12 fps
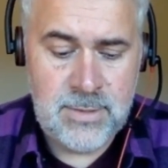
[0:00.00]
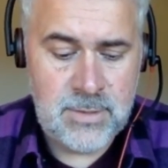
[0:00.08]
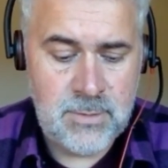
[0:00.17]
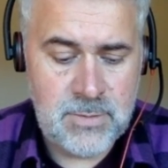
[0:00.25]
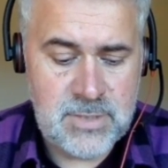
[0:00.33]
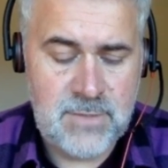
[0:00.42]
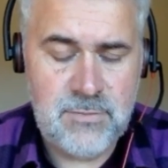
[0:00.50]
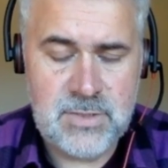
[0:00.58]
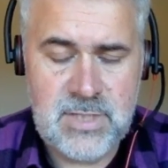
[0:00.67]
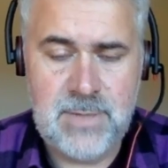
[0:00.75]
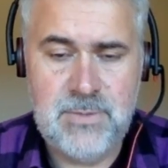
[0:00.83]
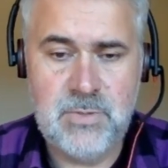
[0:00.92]
And there were
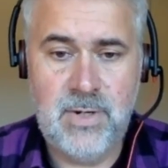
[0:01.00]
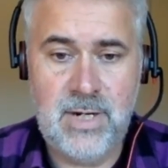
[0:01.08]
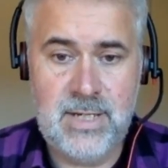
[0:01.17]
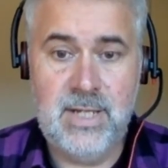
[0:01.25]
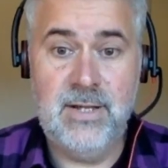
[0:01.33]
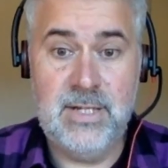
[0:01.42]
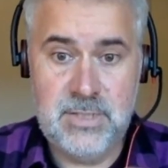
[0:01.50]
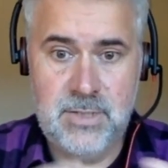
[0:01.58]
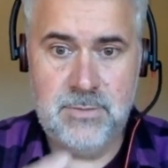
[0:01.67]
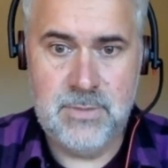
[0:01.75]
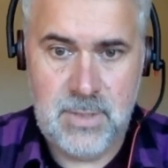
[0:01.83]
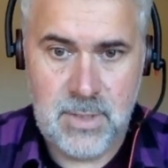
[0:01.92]
several times where I kind of had
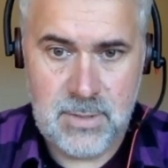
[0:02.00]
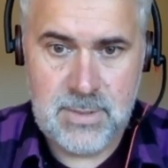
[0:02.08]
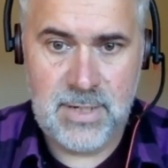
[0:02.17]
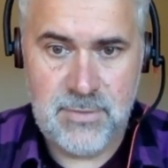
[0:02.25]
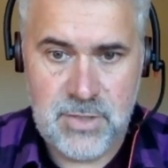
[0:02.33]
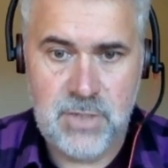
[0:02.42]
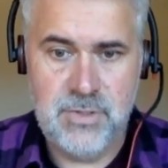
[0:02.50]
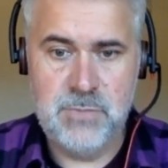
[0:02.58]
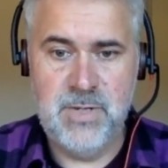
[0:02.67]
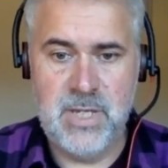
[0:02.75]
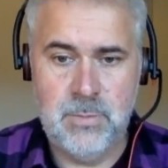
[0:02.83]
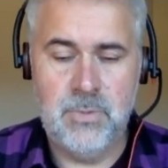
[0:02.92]
to, kind of
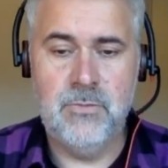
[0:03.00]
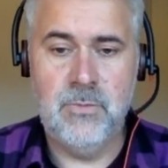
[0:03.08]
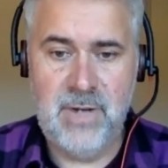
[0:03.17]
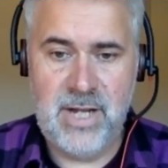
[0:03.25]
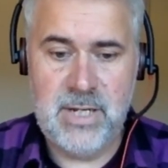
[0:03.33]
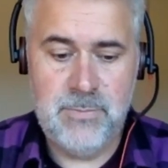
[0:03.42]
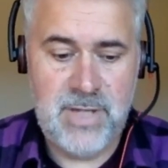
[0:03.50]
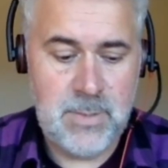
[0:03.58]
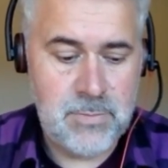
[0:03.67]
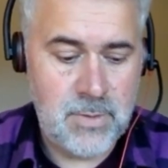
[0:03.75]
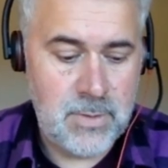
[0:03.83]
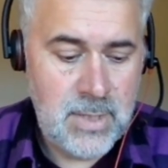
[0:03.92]
encourage people, remind
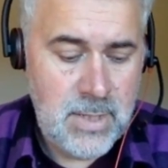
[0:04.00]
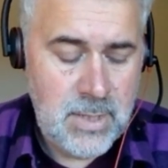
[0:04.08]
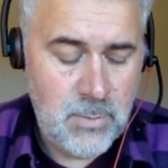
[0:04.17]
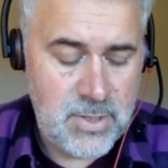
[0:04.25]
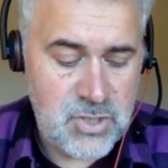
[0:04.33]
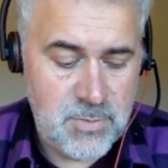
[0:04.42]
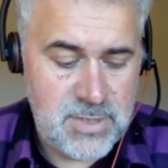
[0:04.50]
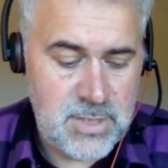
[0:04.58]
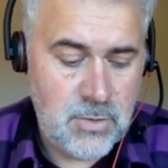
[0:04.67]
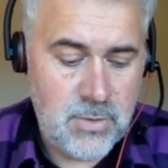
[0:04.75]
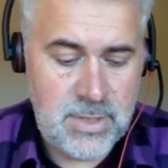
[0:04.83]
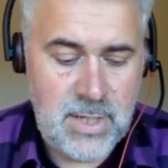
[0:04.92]
people when somebody
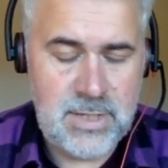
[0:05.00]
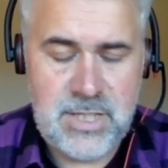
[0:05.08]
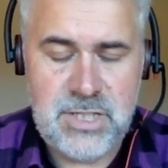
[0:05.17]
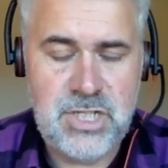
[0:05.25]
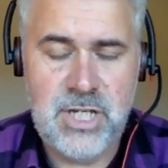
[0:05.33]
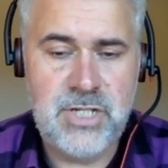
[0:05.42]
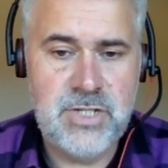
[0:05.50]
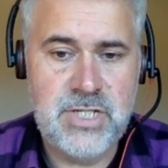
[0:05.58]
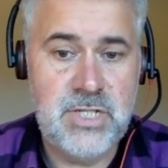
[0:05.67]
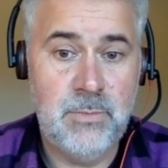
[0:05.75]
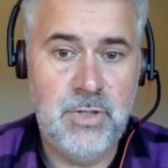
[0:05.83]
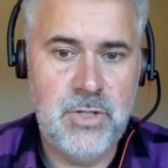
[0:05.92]
said, oh yeah, I need to change
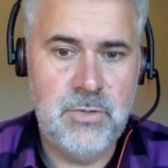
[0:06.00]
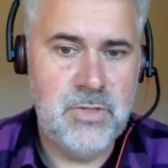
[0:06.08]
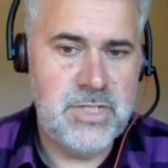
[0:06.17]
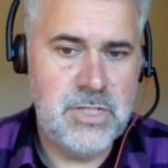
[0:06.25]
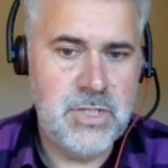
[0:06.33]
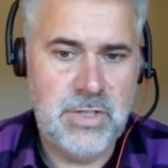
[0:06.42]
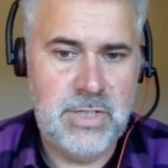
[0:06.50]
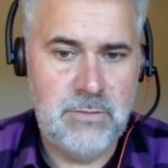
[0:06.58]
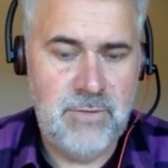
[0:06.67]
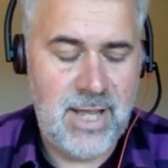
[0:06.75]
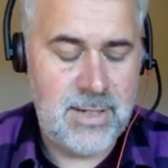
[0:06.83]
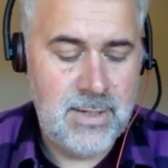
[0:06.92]
this to blue because it's currently
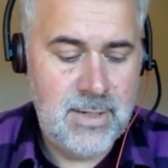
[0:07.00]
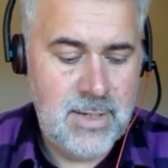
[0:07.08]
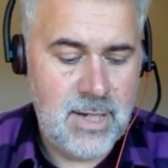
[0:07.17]
red.